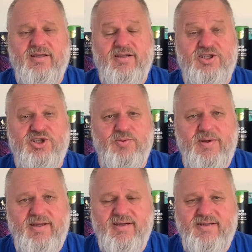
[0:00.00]
The
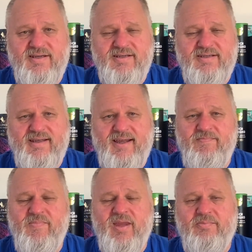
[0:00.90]
sweetness is there,
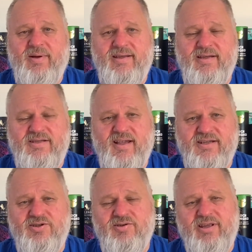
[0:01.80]
but it
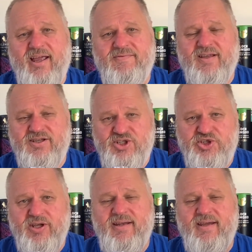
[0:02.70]
does not have that
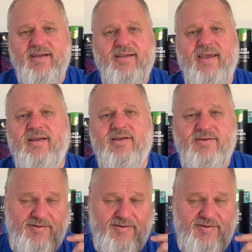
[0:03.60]
sherry kick.